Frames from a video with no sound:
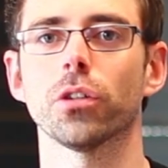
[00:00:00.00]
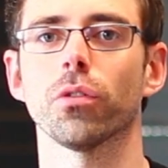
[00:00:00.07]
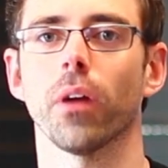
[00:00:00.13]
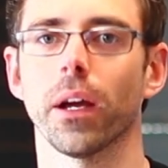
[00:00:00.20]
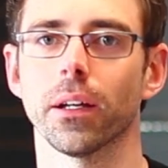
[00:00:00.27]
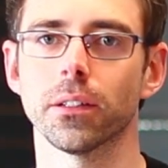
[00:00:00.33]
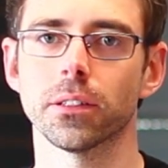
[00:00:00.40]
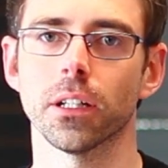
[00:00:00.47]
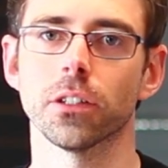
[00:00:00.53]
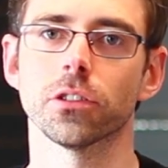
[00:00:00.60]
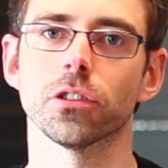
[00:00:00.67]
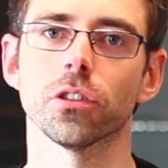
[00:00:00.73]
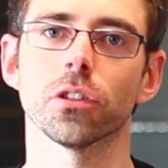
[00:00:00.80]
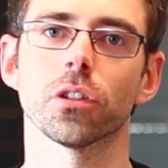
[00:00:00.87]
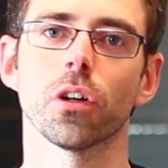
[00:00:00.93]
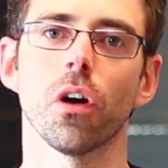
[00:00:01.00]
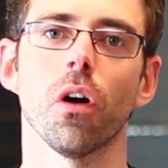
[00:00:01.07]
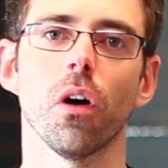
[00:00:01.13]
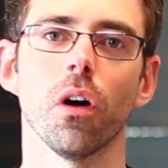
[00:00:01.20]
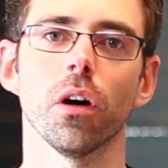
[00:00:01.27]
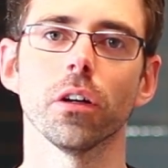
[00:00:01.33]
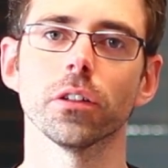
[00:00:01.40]
crank sensor
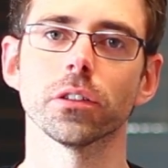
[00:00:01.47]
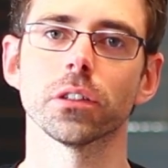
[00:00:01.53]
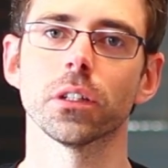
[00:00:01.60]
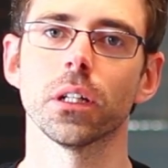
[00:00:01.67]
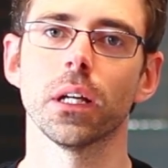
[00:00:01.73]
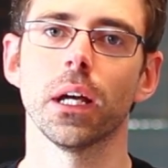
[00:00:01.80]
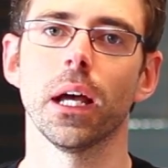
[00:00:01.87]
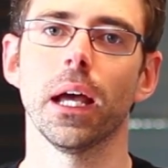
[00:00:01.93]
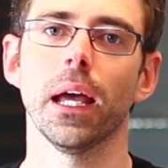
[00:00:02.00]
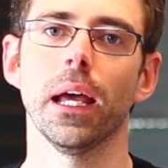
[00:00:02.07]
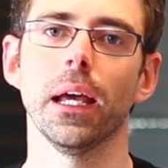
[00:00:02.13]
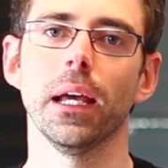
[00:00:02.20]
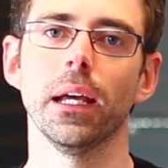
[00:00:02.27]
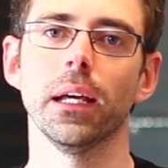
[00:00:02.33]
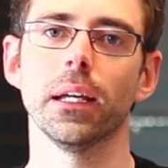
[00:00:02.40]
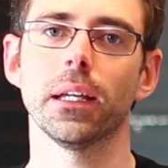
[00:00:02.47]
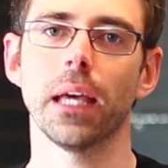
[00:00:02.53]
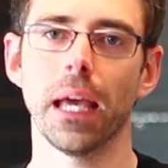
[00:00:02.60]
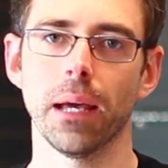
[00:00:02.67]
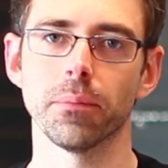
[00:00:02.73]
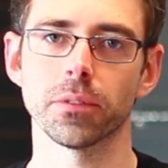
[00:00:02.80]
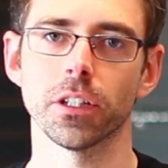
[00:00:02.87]
cause a
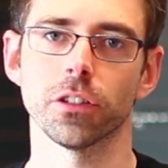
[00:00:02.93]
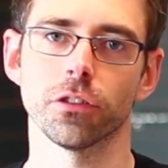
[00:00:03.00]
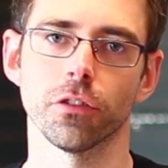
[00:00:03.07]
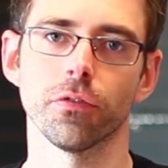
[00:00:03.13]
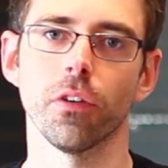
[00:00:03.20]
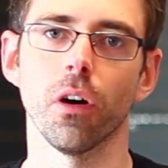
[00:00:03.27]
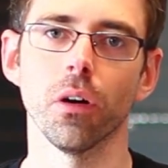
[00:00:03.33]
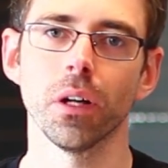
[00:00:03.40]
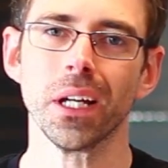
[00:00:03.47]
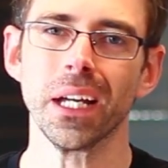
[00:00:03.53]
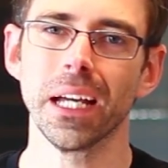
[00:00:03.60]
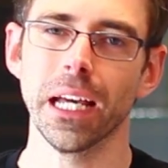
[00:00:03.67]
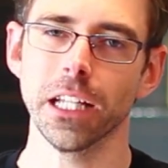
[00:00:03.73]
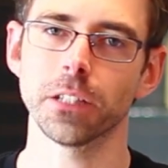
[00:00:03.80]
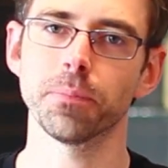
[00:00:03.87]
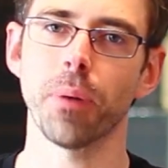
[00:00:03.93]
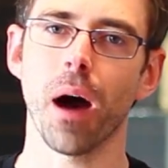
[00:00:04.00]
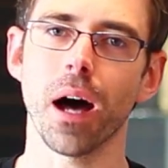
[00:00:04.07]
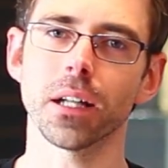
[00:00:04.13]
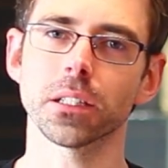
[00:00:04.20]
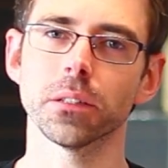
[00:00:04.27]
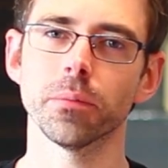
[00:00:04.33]
cam sensor fault? It's
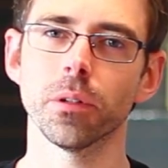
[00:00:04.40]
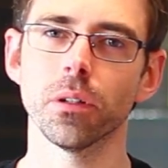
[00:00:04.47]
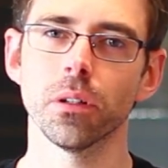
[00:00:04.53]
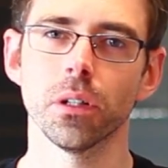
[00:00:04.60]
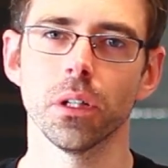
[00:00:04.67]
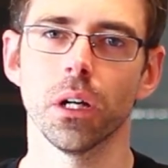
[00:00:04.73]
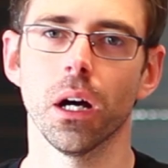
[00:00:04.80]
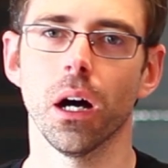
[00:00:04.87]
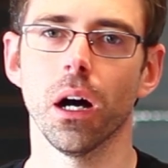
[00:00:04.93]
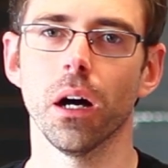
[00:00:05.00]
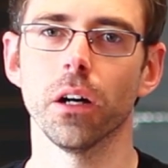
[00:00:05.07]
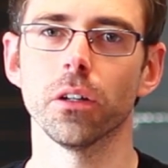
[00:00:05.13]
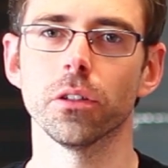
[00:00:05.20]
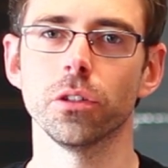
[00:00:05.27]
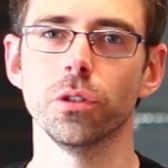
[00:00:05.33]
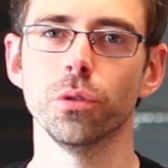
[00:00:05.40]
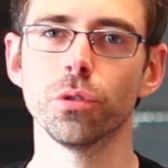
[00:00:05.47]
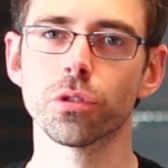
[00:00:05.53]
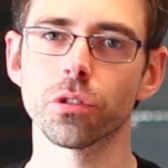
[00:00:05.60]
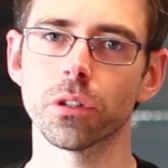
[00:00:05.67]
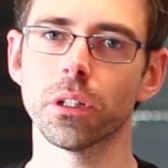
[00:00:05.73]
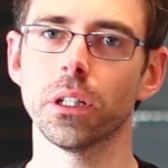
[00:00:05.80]
possible.
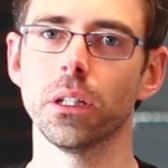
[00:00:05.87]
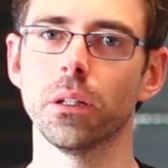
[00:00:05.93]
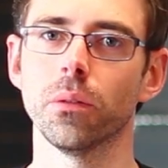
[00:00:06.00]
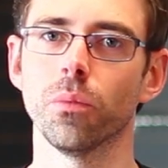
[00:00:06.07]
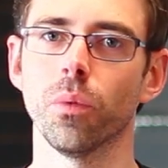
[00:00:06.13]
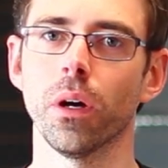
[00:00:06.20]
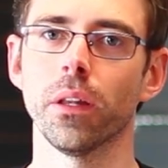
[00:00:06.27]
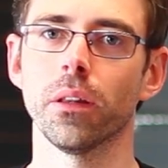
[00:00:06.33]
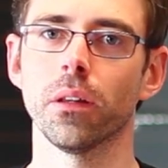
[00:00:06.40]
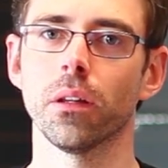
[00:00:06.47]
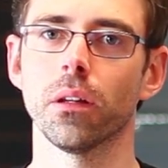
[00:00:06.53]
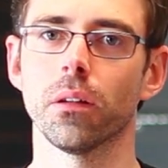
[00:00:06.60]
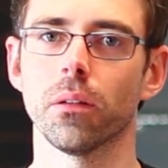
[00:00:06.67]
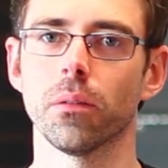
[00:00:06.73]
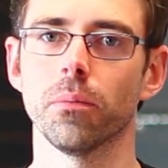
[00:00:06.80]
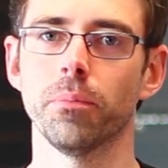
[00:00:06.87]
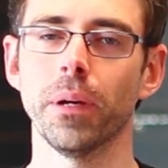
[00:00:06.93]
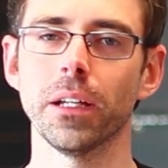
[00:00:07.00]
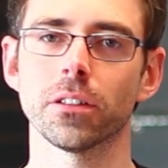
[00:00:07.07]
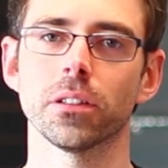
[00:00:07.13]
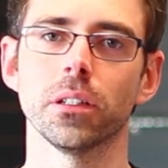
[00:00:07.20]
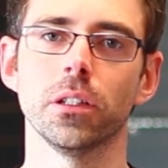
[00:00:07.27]
Usually
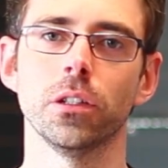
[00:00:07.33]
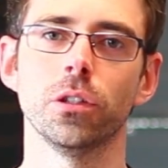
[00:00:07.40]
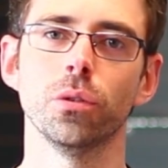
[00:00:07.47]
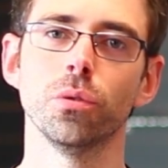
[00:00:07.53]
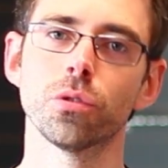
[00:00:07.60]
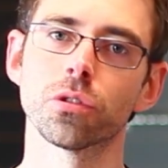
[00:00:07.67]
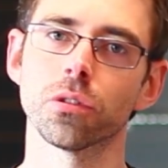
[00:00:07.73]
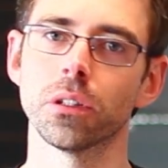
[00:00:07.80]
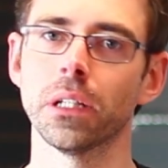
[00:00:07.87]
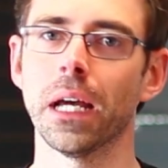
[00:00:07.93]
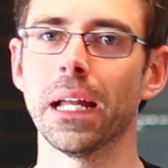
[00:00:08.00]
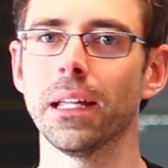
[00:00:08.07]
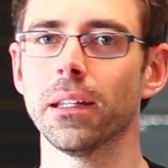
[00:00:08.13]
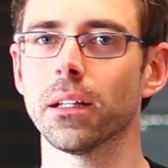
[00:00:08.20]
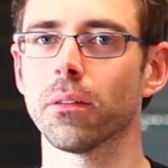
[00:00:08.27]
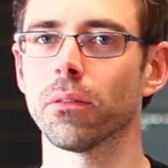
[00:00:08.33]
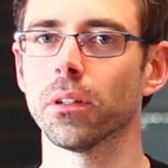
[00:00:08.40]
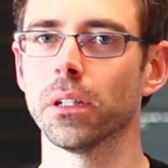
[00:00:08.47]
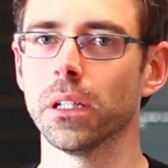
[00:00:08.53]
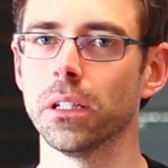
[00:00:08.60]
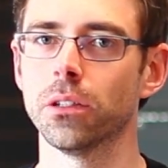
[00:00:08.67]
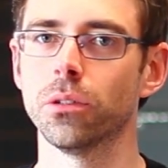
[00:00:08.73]
anything
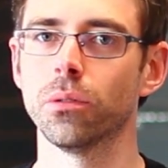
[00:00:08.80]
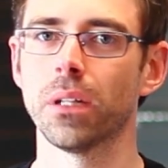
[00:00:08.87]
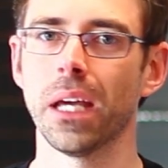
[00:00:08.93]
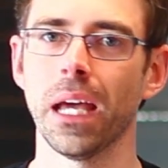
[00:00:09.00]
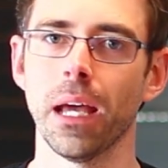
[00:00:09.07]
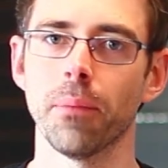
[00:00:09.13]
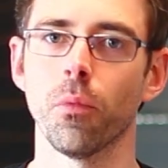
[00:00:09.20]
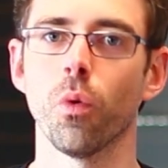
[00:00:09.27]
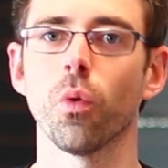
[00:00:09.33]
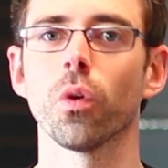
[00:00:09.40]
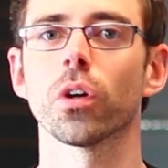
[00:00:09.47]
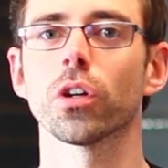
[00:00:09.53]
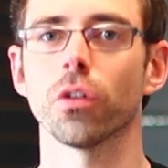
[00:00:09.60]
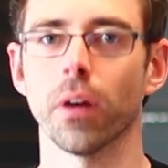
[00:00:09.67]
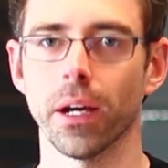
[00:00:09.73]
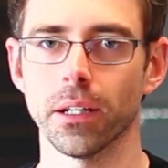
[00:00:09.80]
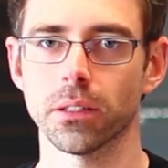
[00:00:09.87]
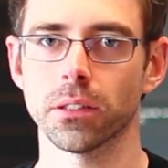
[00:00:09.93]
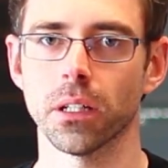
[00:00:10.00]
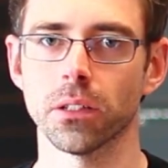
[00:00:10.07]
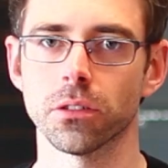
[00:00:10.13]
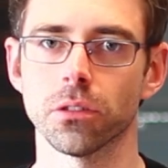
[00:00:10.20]
related to cam or crank
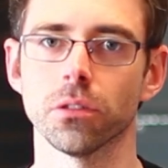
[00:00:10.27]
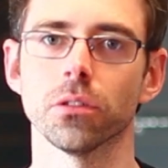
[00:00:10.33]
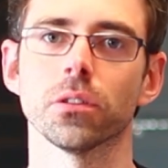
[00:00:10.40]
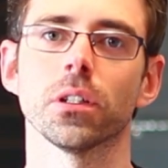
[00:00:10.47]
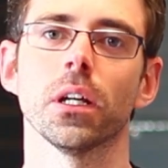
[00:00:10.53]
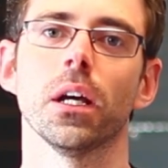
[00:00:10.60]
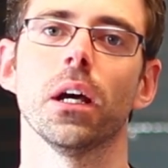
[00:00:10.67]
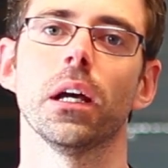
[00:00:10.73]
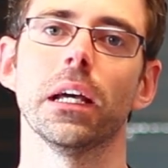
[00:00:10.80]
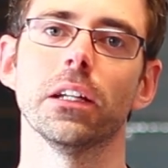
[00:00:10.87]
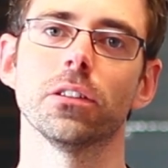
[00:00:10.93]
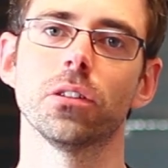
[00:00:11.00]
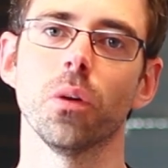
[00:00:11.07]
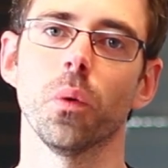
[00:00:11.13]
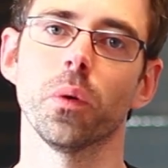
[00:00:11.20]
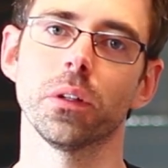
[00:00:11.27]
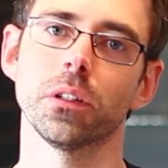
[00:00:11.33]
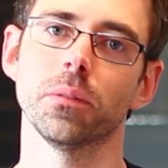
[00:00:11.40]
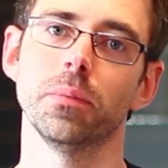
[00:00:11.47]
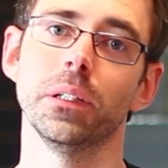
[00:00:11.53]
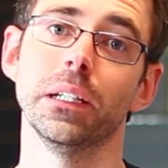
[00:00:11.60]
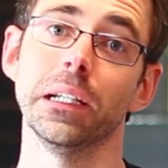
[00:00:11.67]
sensors is going
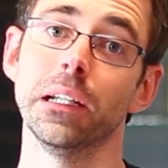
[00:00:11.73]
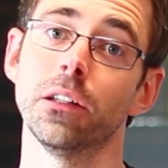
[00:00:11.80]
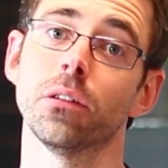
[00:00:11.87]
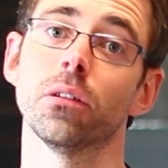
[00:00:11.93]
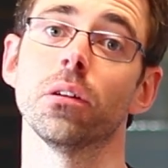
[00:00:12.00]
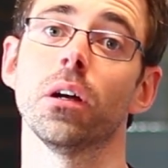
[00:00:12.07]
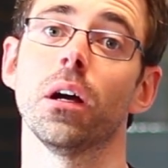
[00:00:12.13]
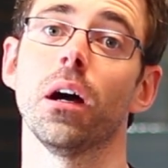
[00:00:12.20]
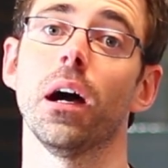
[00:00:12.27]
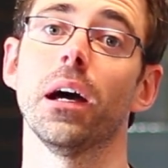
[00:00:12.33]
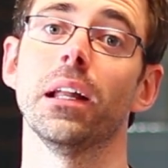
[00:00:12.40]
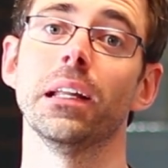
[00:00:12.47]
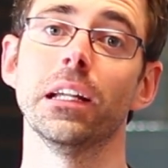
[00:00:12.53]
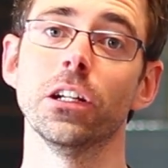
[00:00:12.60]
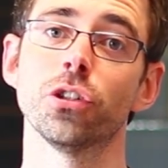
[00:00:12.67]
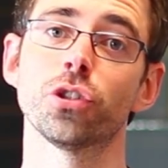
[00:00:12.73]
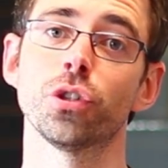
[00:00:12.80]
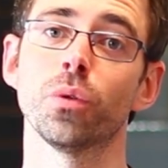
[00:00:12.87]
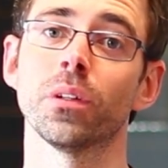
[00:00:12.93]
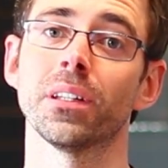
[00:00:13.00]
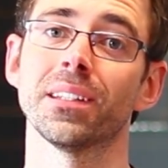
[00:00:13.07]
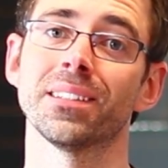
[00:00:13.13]
to be either an issue
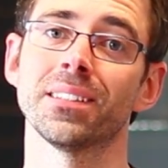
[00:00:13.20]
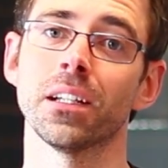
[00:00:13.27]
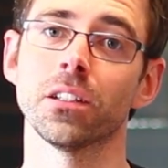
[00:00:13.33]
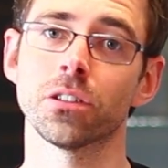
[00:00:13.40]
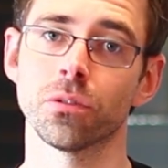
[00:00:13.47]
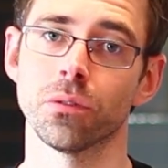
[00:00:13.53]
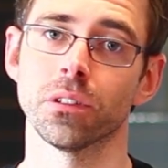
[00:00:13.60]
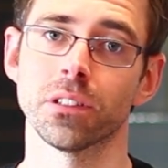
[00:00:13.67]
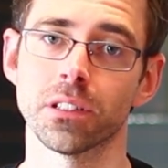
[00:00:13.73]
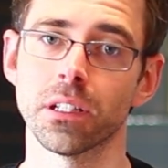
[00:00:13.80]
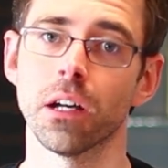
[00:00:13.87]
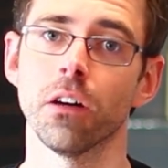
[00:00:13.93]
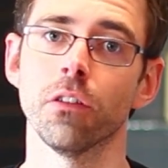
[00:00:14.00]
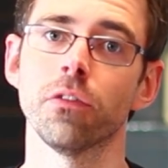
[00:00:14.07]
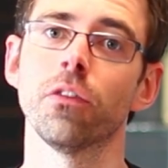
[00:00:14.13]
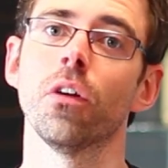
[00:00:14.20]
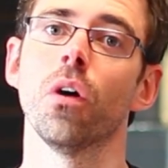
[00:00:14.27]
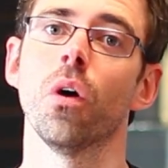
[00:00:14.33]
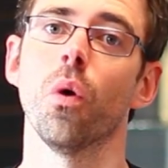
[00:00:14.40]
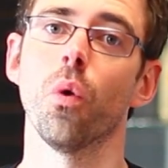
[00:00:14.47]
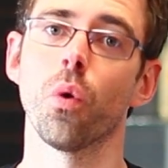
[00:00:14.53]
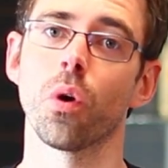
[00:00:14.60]
with the sensor itself
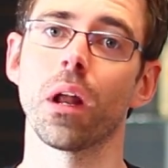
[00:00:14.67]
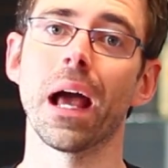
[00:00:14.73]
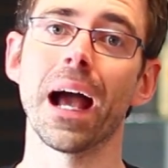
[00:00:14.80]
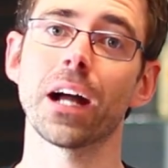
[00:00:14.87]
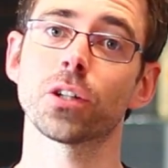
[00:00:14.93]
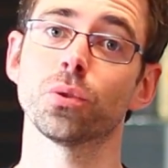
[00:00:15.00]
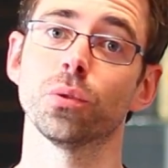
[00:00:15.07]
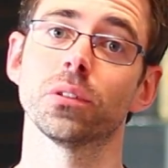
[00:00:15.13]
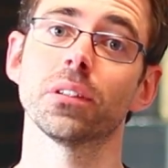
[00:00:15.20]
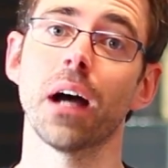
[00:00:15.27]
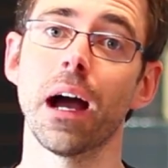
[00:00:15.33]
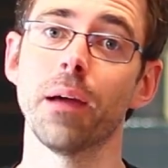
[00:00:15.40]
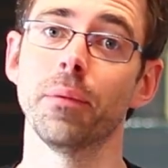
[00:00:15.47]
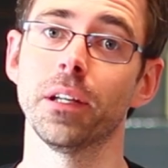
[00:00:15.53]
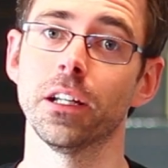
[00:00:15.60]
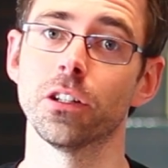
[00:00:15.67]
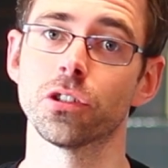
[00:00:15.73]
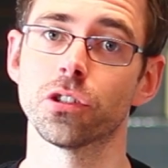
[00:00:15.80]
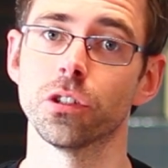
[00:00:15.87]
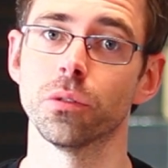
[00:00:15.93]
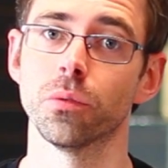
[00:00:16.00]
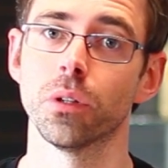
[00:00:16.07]
or an actual timing
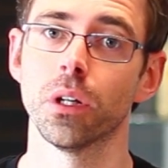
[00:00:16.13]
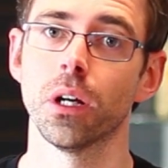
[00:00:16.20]
issue.